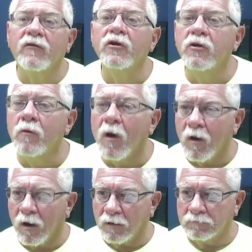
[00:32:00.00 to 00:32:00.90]
you
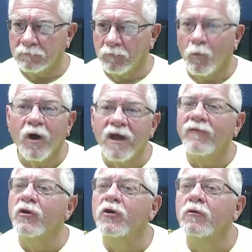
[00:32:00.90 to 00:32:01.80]
are,
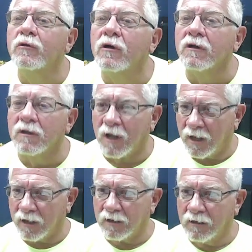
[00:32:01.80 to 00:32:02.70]
whatever you look like,
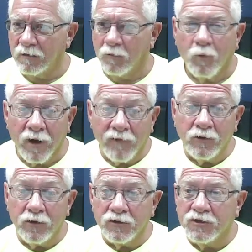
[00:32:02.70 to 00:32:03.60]

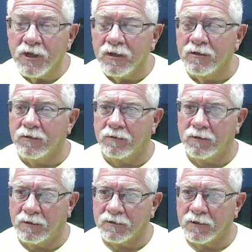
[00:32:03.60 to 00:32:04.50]
whatever your gender
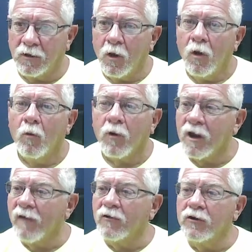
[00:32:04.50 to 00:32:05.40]
is,
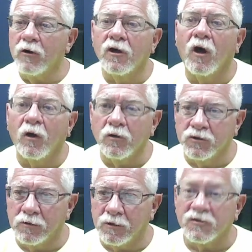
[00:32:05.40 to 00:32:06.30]
whatever your
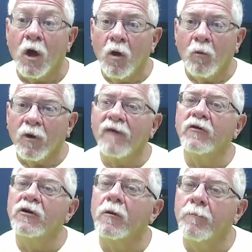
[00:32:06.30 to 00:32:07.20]
culture is,
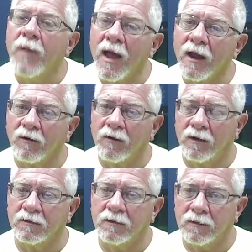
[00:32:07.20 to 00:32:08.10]
whatever your background
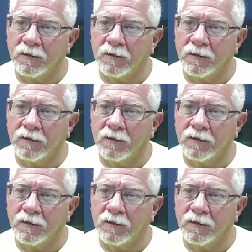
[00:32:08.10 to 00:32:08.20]
is,